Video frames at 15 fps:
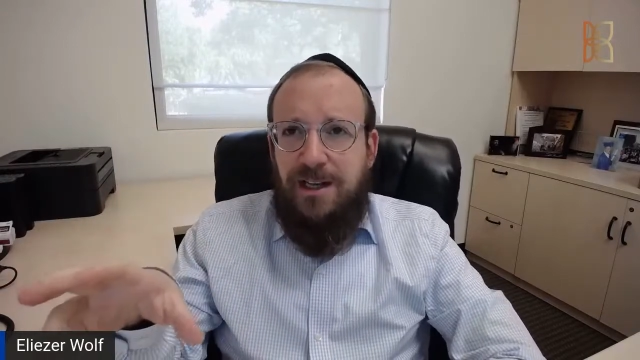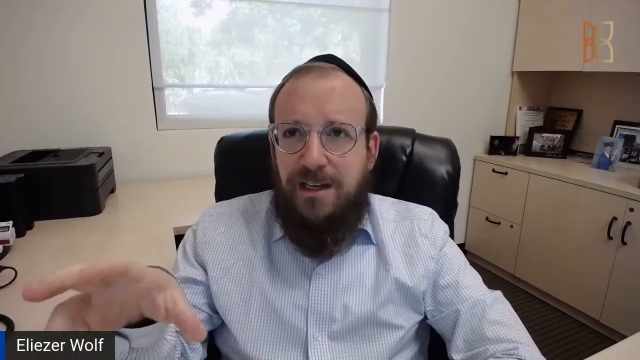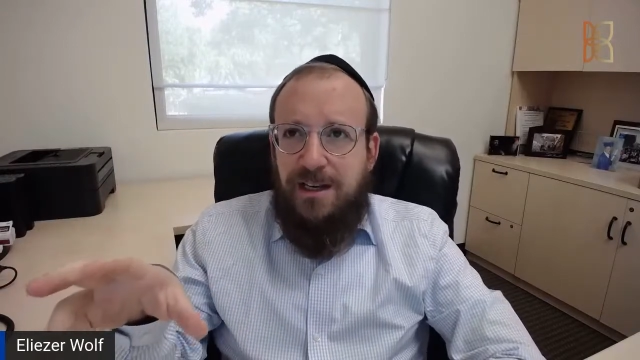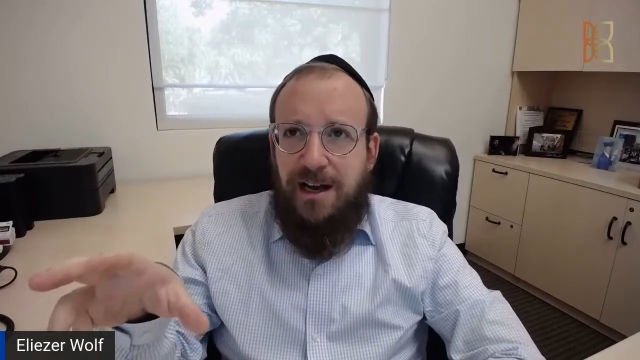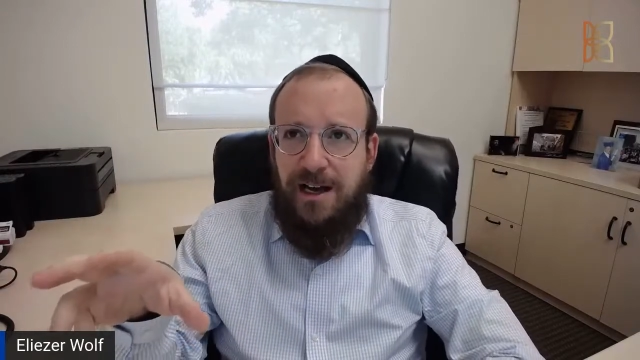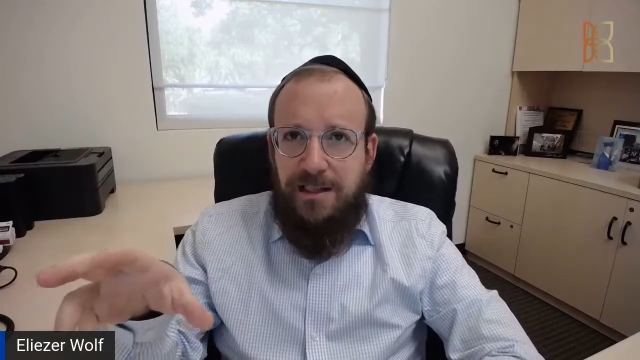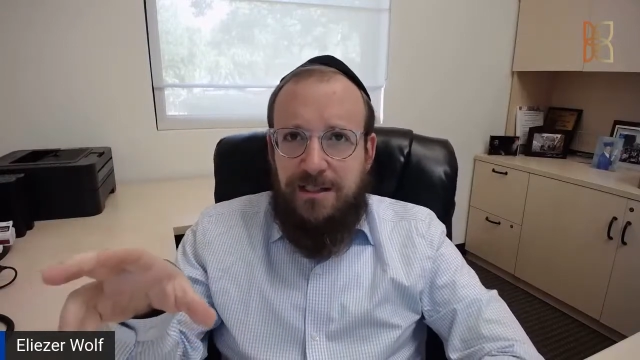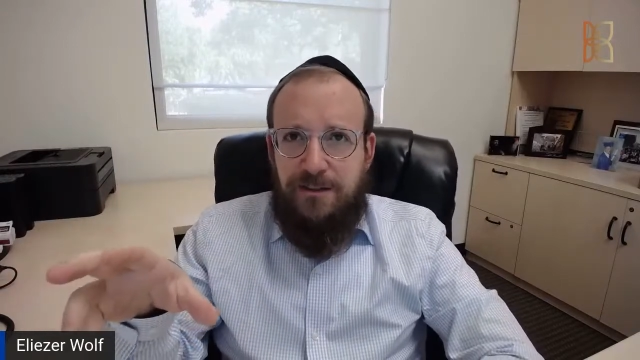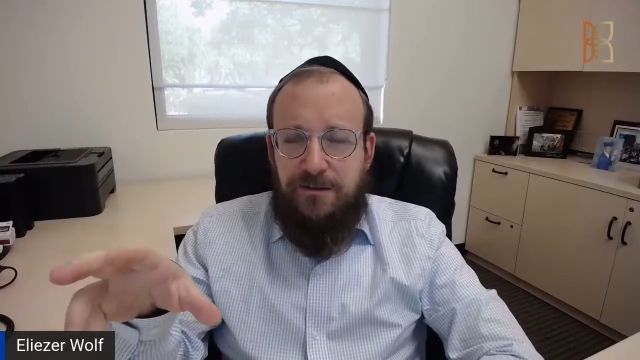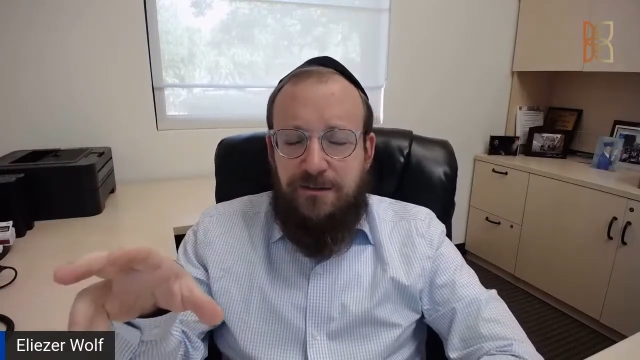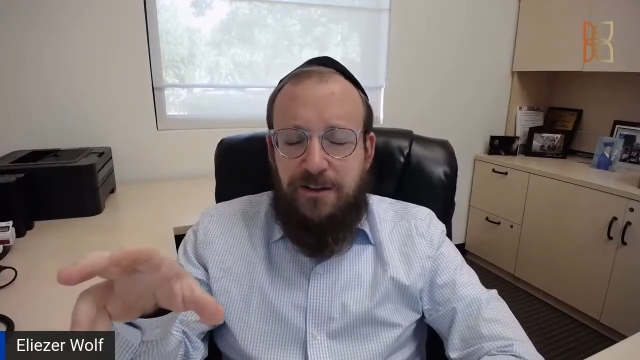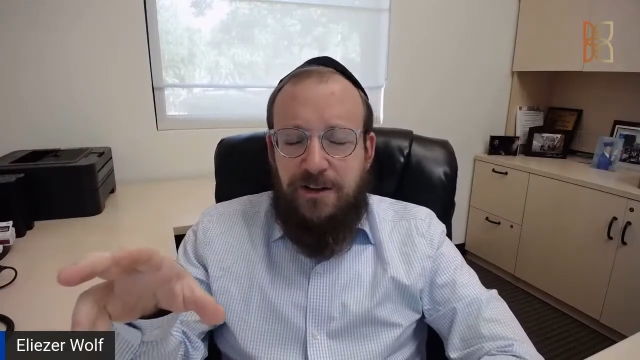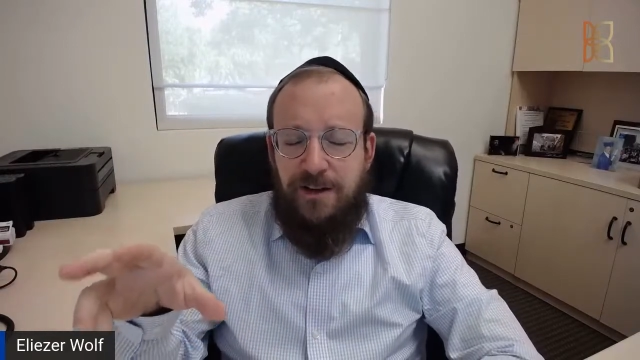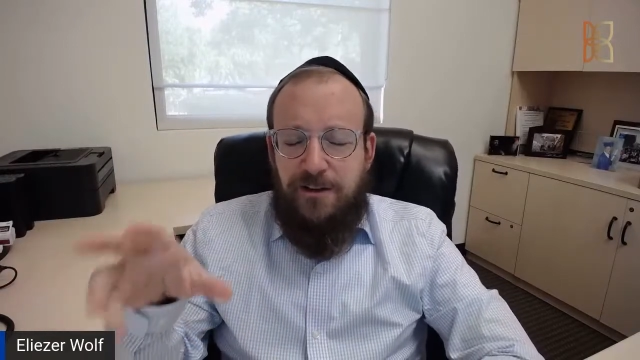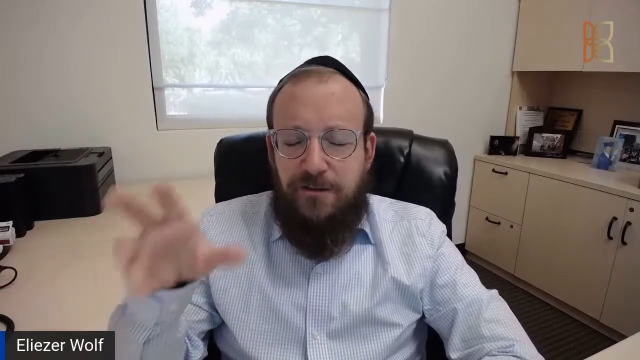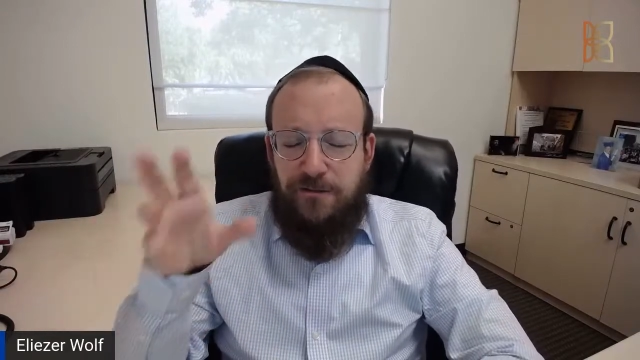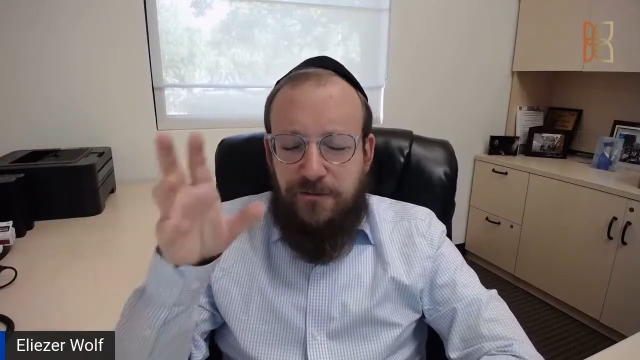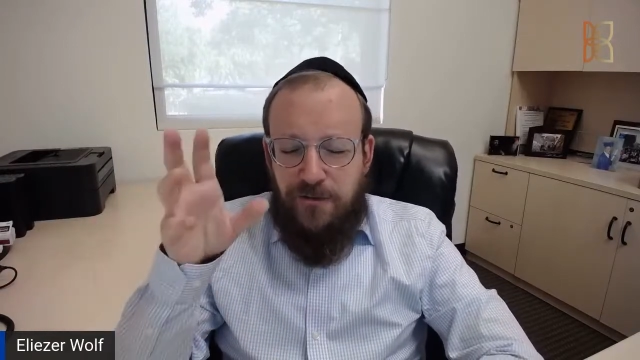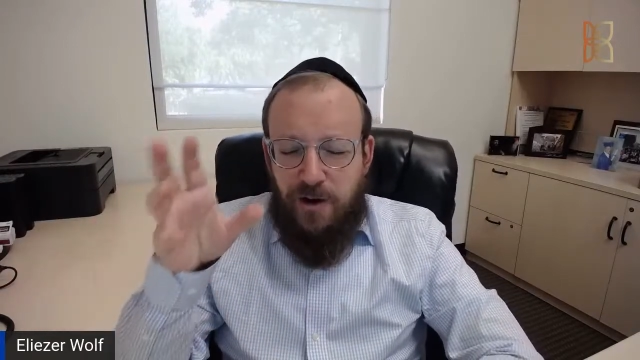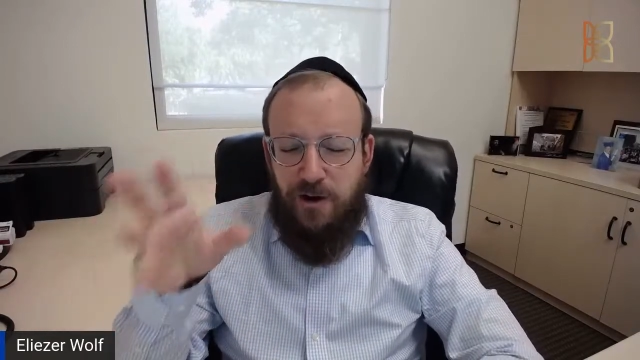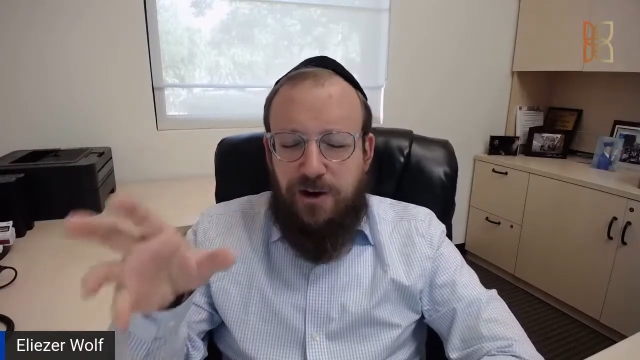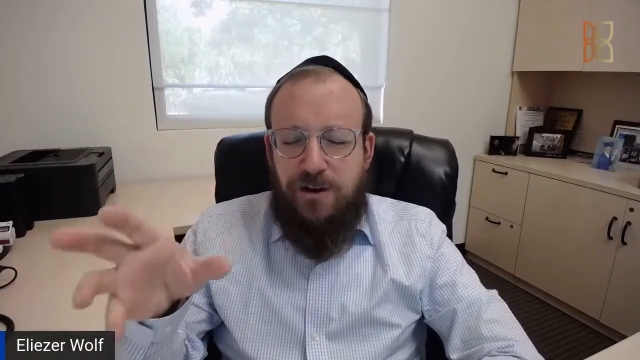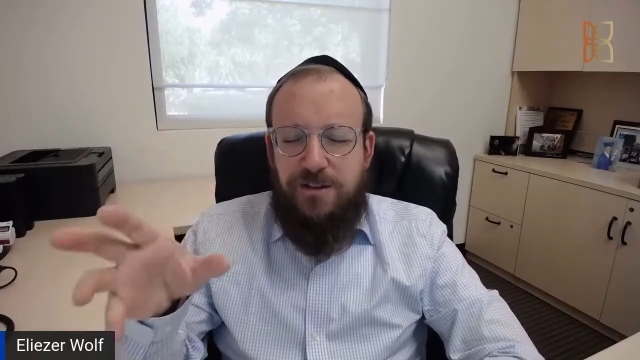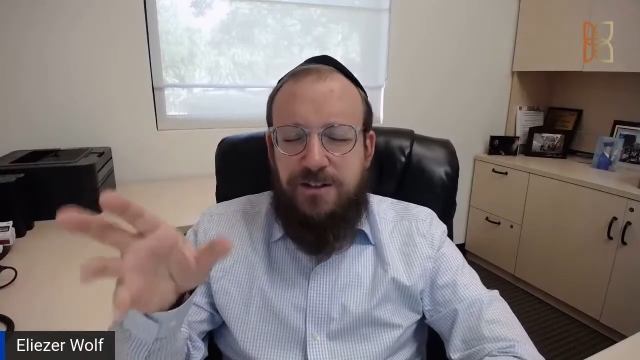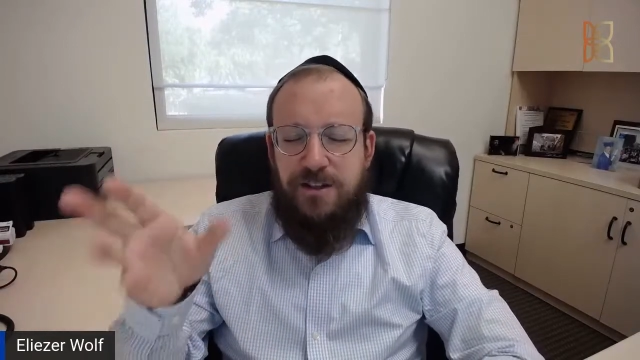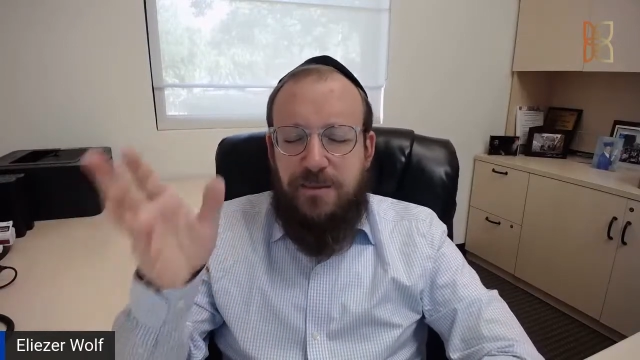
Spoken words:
kinds of focused